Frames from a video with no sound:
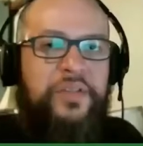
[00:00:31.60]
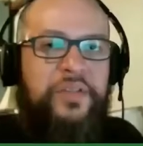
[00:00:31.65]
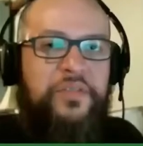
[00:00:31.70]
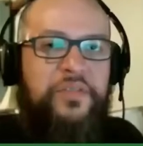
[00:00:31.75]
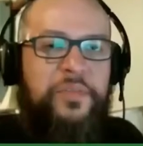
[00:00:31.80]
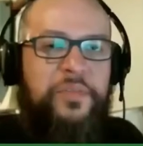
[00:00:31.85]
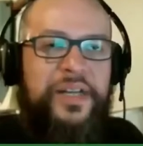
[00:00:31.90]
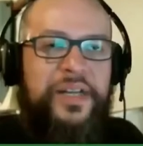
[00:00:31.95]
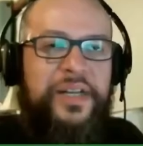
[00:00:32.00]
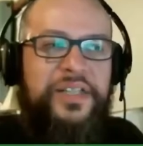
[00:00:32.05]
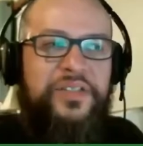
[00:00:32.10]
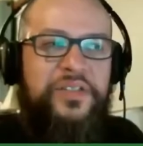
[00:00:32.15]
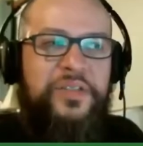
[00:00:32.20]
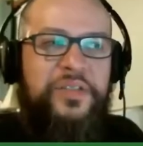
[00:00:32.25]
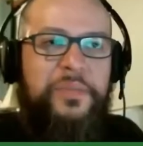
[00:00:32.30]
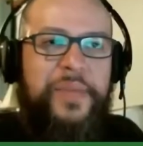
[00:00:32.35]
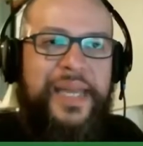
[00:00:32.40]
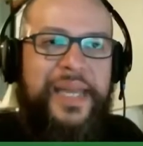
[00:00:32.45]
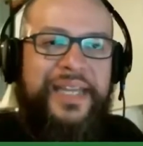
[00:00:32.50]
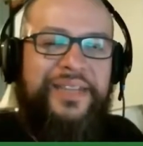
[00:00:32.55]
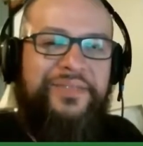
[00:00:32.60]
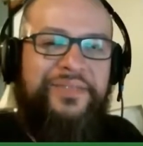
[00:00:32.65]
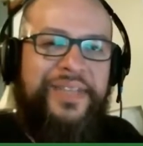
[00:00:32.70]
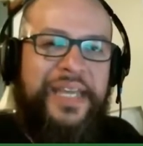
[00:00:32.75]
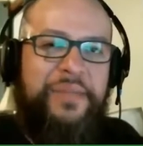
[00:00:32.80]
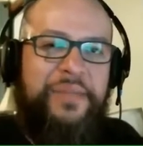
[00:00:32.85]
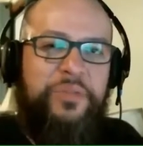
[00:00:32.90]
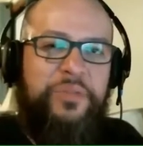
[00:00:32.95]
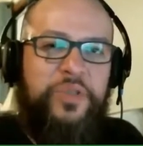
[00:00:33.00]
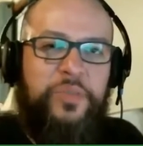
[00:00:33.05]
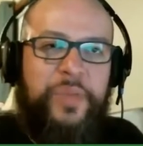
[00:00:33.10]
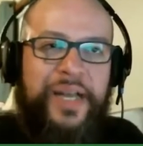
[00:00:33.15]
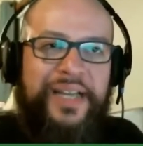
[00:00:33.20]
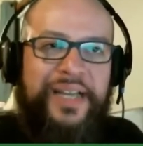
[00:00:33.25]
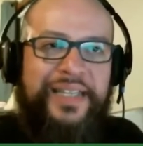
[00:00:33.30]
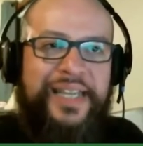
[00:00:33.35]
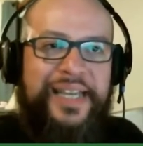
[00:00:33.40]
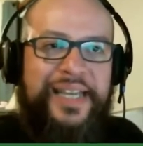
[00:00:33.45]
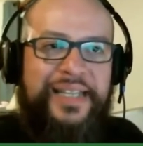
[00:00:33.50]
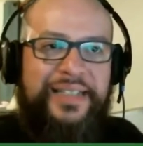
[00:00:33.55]
everybody, to the Band of Gamers
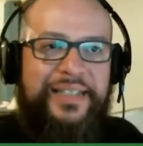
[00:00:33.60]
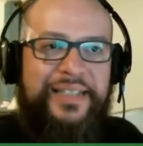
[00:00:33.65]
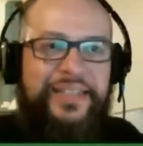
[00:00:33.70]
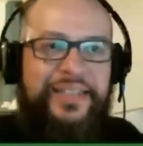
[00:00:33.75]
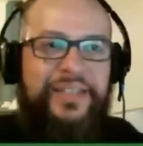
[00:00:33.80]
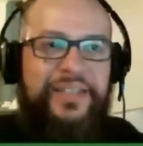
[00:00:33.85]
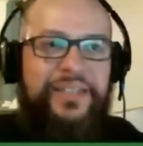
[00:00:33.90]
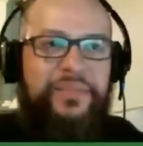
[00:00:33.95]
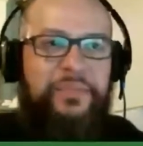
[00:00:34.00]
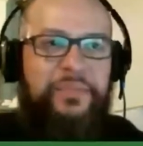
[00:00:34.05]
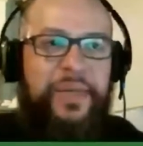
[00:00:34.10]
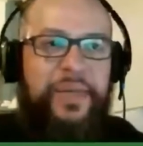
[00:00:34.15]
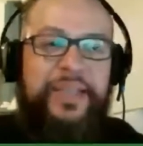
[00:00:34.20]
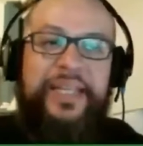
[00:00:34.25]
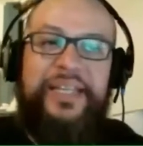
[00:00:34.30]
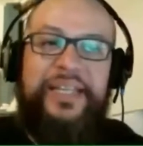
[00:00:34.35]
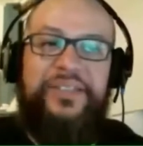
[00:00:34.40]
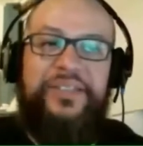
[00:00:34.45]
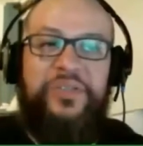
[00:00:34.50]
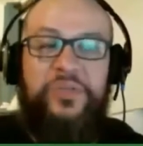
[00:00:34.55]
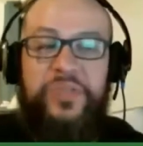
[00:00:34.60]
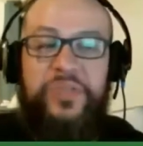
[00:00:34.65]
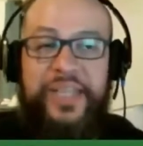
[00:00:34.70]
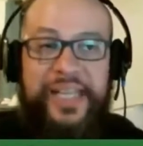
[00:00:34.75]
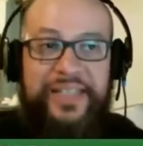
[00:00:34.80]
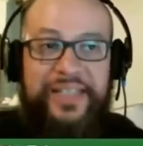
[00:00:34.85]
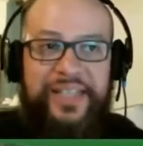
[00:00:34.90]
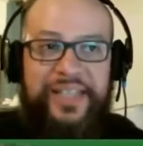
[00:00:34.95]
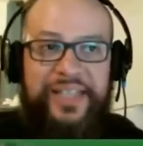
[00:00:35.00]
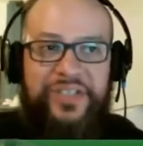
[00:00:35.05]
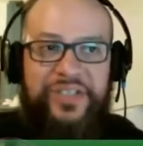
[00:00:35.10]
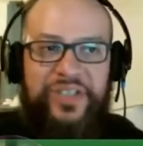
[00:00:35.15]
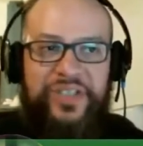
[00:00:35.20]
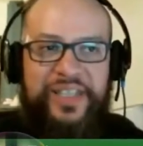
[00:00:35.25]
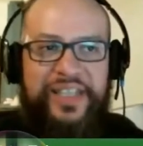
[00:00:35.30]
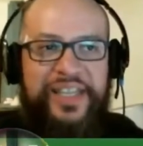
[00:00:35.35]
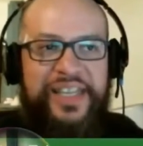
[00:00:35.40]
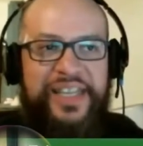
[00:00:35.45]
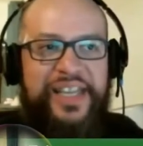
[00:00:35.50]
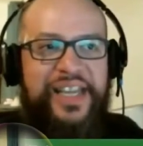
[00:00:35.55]
podcast NewsCast, actually.
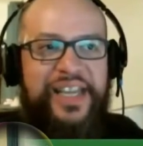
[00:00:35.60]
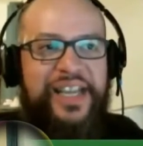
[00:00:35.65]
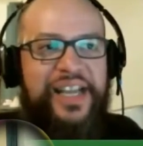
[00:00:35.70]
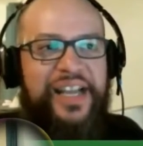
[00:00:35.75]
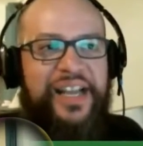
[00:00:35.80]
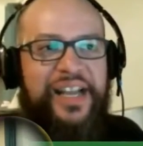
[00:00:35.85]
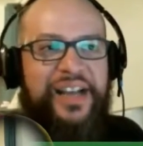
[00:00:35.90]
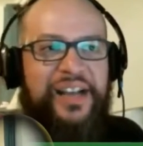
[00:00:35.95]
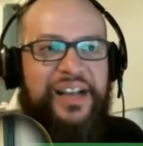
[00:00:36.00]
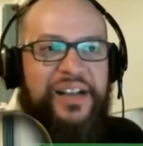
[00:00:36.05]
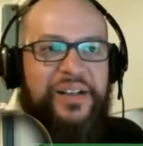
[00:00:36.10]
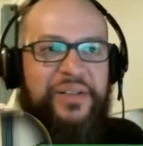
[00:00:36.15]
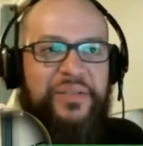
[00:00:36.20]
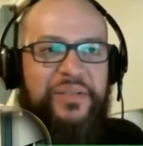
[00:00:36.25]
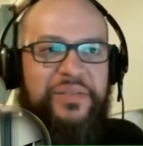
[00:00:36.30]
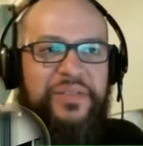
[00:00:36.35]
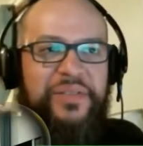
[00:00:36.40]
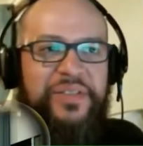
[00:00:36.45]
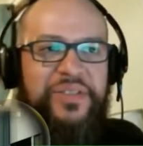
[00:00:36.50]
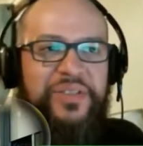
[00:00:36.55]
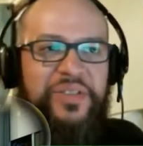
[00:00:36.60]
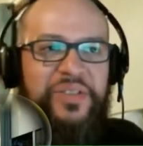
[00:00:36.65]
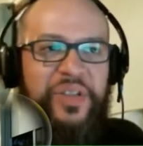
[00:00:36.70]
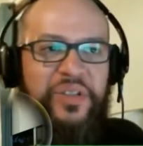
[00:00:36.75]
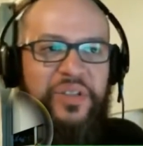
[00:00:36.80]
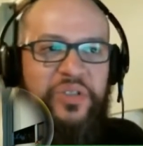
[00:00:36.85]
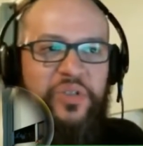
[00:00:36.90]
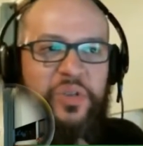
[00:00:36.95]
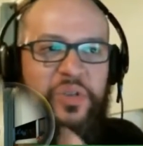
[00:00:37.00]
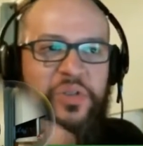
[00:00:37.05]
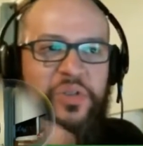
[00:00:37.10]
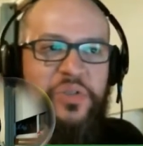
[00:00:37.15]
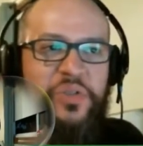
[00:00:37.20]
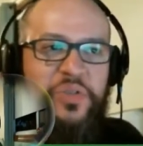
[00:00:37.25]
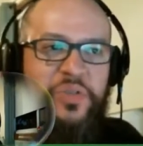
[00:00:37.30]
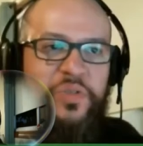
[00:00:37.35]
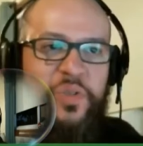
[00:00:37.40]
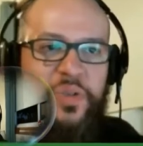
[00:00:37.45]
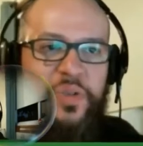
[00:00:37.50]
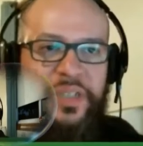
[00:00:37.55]
This is our short
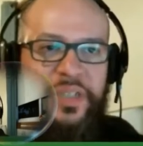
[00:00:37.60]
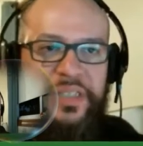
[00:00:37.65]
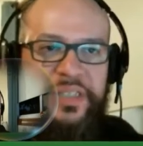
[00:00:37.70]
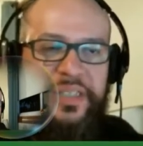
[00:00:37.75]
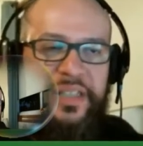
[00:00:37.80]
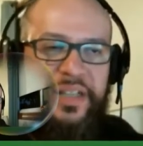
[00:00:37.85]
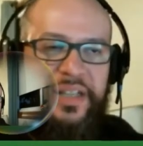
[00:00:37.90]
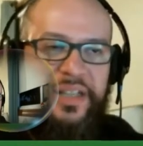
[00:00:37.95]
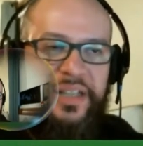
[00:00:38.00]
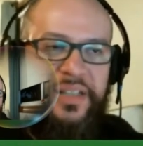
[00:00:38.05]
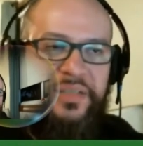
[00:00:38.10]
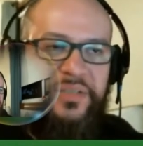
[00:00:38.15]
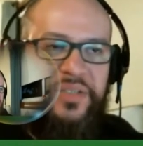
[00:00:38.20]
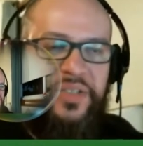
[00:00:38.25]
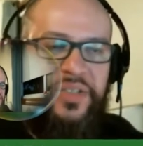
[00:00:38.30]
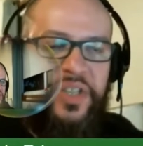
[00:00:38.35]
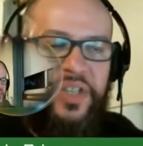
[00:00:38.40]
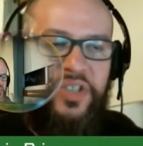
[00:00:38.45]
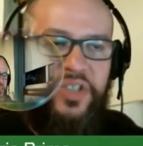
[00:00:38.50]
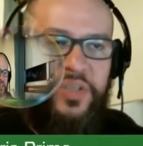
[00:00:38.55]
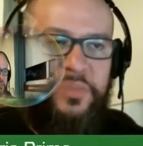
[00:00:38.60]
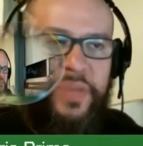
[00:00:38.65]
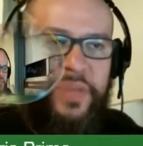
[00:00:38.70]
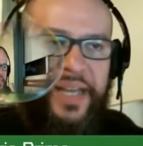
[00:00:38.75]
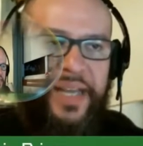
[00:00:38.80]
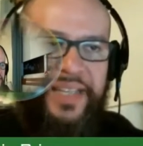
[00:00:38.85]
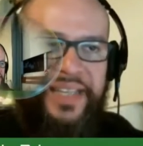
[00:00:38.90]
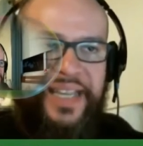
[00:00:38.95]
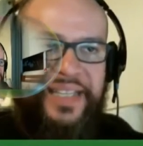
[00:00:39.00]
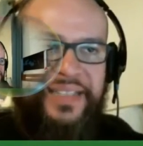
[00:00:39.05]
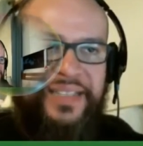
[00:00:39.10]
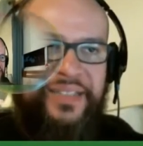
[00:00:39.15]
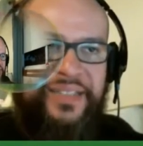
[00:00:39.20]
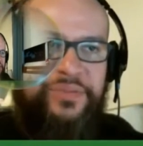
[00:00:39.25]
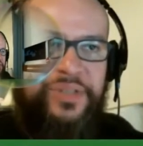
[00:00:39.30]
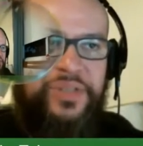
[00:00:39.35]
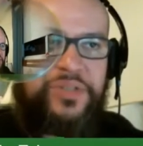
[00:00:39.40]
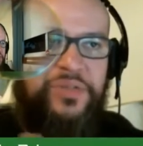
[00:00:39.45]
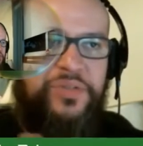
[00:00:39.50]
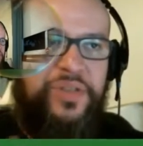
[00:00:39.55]
news-focused discussion podcast that
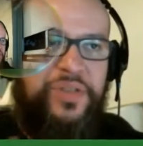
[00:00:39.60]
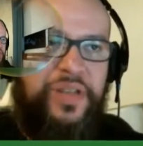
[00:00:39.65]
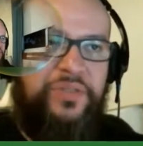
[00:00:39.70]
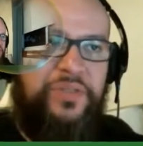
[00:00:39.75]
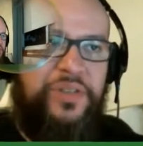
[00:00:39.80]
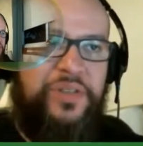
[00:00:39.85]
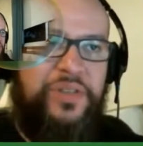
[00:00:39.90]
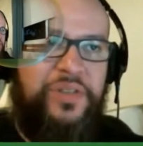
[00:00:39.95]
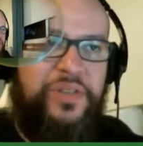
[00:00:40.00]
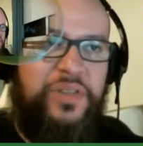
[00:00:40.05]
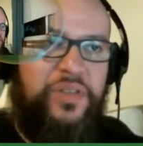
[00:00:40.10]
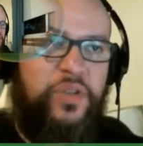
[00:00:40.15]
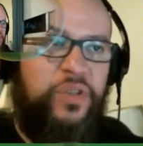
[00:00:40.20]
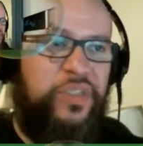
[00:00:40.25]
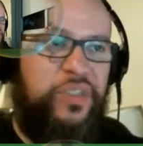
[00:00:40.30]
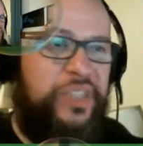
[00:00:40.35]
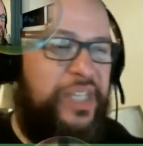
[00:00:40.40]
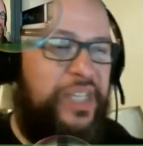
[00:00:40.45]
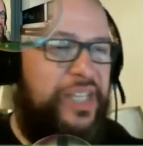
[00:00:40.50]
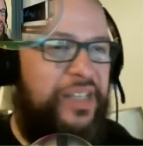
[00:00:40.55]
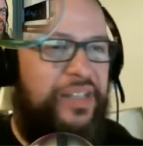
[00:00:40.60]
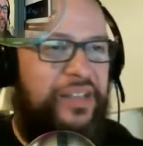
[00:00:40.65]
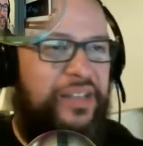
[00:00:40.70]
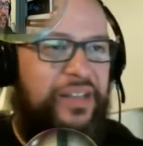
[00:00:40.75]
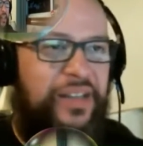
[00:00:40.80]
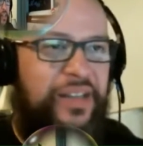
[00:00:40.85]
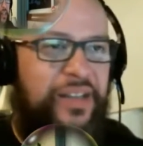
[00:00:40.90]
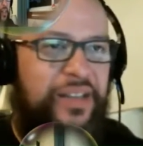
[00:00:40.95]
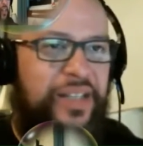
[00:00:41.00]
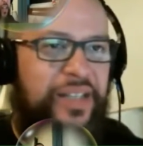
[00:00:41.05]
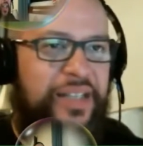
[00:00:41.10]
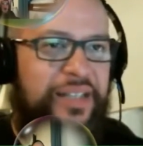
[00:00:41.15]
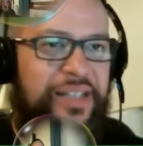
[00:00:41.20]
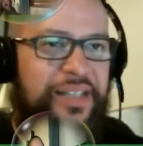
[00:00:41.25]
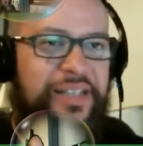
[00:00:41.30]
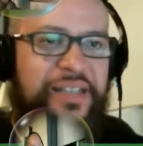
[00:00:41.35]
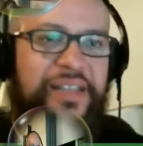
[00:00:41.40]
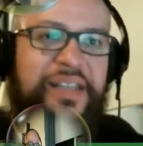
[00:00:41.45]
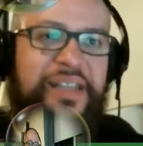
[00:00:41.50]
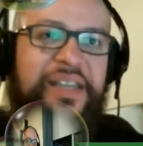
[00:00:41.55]
we do every Thursday lately.
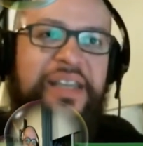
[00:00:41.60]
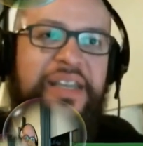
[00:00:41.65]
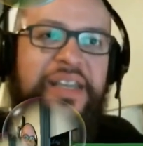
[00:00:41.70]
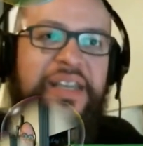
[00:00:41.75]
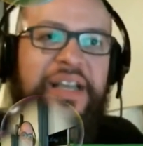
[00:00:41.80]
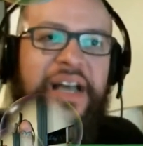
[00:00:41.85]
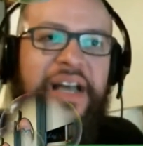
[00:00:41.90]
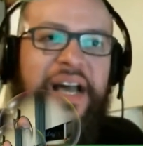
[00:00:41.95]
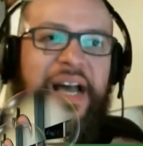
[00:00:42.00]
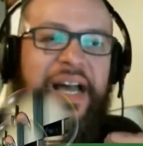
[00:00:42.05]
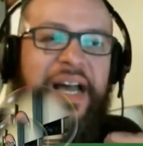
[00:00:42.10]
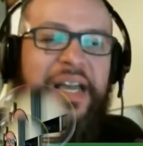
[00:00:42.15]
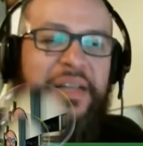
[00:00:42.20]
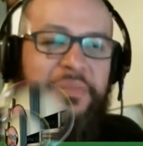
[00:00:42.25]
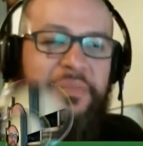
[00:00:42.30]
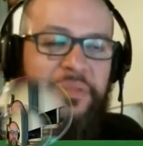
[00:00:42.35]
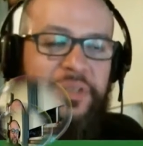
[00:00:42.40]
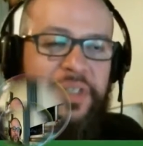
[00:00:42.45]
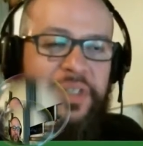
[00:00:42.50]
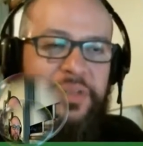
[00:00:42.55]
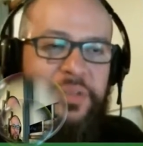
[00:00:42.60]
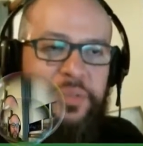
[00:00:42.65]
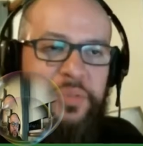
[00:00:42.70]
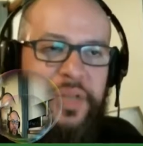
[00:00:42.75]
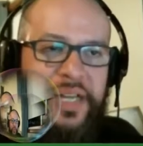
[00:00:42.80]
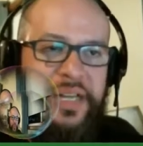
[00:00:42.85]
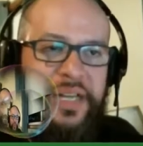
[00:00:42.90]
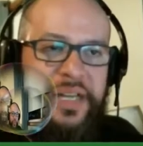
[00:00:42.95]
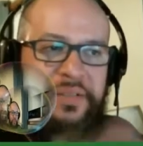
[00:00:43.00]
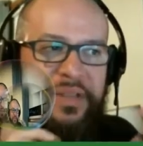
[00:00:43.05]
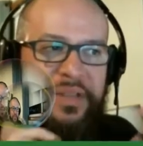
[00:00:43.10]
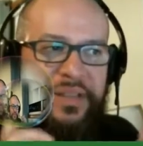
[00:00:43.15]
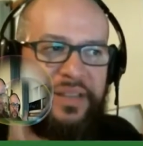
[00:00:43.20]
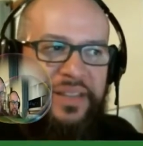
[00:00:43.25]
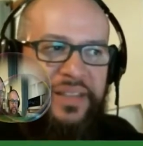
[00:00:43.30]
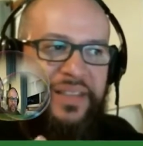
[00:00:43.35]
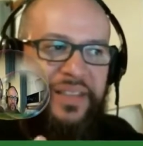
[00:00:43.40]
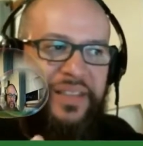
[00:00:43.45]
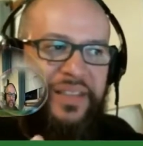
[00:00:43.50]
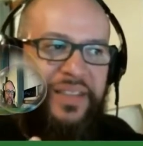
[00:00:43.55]
I am Osiris Prime.
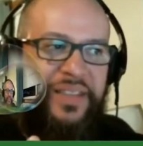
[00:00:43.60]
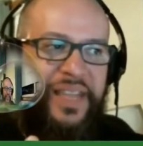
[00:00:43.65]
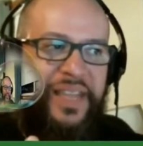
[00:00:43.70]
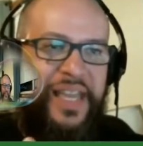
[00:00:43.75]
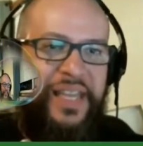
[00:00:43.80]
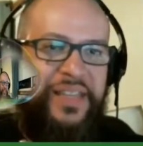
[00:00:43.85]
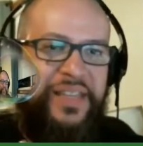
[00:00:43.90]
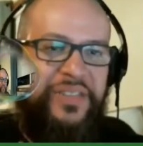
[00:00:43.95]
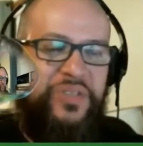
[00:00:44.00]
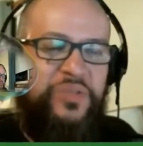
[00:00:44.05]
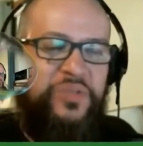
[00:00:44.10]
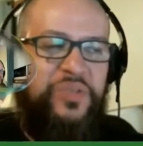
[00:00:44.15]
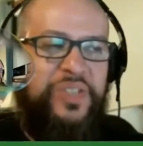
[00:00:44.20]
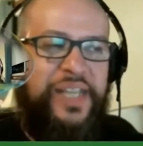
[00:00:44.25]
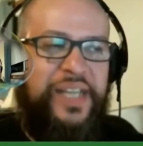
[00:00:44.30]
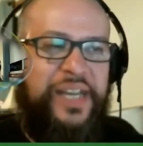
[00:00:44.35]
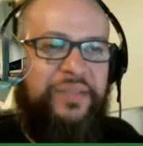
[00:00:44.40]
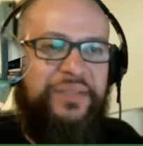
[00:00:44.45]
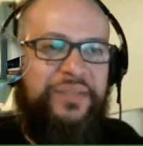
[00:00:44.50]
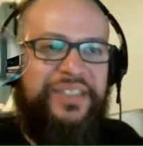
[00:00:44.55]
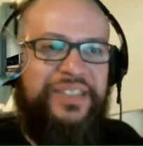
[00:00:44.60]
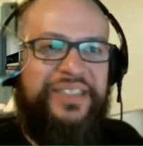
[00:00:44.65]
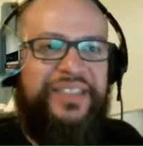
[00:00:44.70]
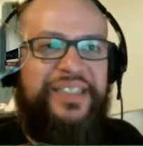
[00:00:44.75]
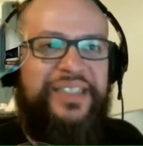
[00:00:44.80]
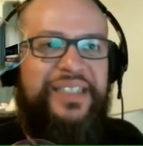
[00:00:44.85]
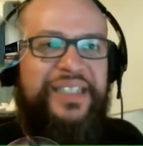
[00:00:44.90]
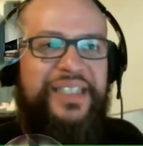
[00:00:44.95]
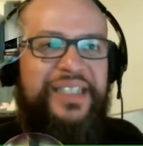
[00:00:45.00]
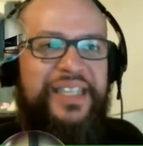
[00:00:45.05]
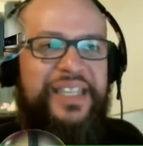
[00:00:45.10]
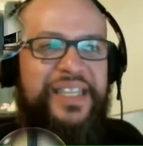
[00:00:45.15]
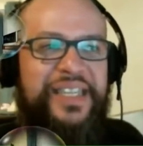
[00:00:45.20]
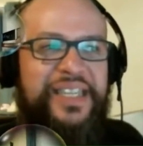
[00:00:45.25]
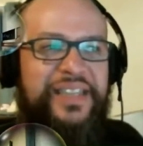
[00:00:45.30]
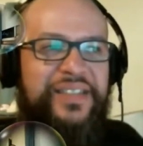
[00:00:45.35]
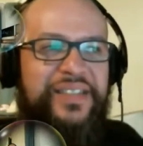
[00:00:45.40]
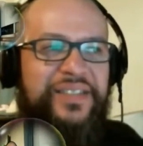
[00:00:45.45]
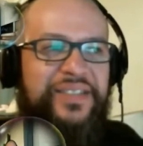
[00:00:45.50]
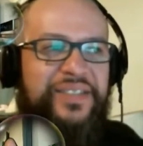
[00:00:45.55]
That is Zeusadamus.
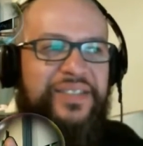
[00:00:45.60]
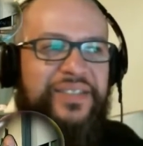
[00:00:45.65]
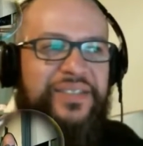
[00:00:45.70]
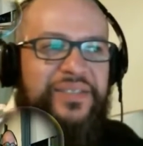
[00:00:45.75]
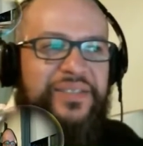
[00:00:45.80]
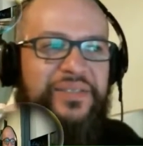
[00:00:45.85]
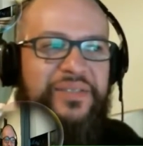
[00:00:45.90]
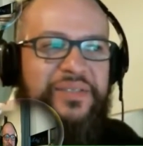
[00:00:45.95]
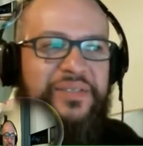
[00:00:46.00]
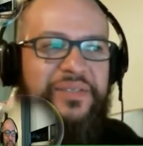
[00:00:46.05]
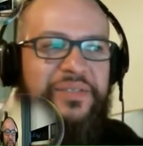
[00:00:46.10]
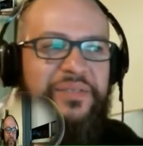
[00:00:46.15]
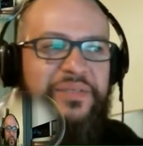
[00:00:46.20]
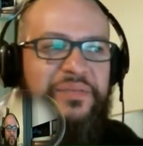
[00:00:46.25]
He is...